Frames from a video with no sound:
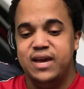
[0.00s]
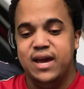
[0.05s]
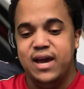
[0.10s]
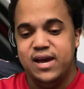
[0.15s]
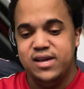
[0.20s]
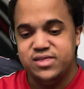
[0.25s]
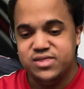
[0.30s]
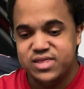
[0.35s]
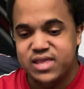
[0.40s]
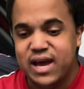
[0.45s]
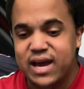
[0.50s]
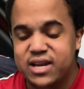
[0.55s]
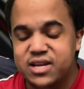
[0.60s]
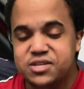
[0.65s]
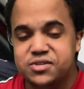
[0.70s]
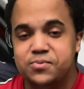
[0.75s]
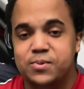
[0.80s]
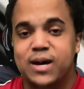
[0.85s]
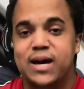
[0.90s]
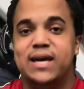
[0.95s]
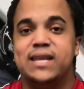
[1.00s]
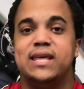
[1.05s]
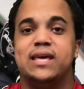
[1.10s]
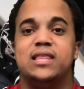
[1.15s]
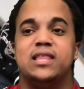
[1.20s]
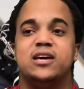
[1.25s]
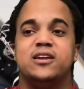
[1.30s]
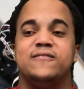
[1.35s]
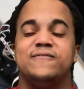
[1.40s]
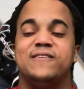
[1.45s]
and that is why the
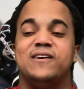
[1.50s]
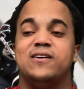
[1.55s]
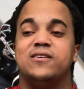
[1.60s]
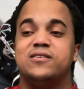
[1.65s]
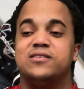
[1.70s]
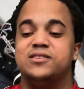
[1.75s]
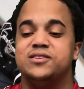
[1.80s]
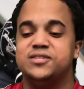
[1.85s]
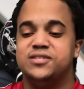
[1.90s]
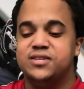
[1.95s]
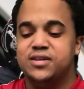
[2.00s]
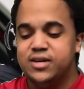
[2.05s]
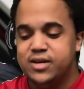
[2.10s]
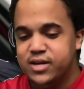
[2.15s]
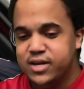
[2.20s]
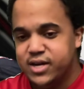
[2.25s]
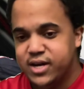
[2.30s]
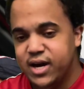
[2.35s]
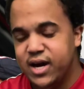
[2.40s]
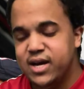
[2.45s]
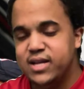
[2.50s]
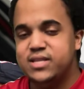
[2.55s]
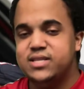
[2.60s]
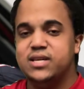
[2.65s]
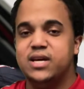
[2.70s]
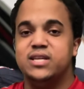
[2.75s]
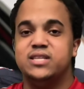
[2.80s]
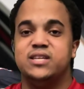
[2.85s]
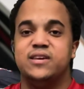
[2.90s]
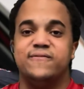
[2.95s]
Atlanta Falcons cut
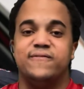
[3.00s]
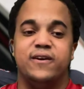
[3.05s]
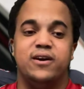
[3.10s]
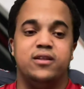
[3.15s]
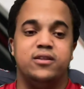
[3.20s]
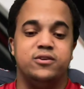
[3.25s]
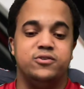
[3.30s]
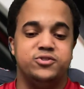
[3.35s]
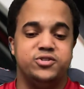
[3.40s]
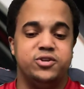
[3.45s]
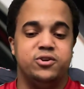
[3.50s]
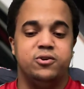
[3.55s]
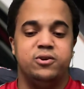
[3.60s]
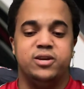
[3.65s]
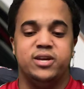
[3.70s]
Dante Fowler Jr.